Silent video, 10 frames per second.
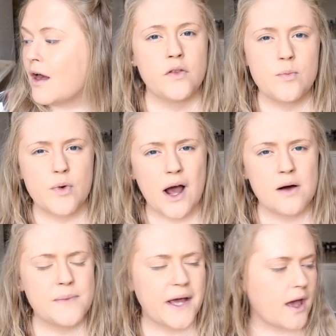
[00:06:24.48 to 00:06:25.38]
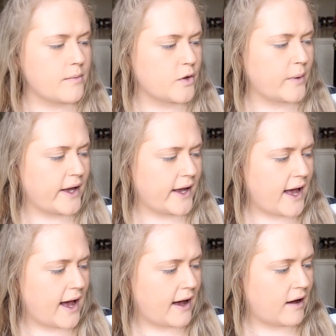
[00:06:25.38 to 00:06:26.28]
The only brown by MUA I
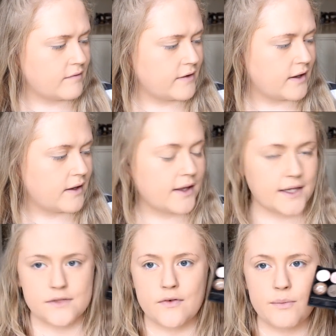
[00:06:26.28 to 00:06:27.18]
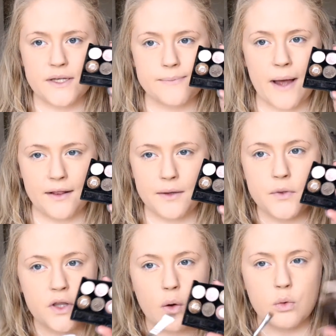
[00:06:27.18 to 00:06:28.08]
have is from this palette,
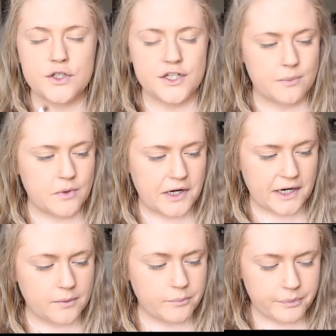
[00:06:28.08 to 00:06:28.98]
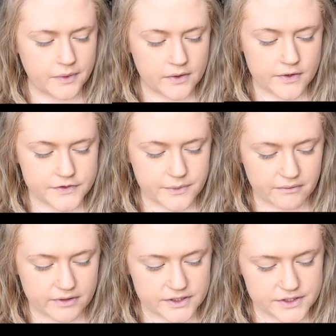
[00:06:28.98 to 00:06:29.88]
but they're all shimmery, so I
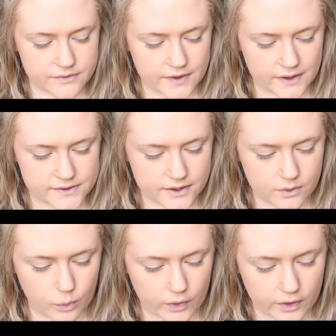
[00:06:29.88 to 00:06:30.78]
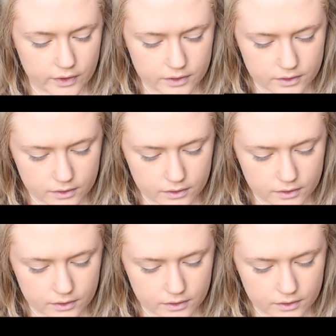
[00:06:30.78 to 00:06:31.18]
really don't think it's going to work.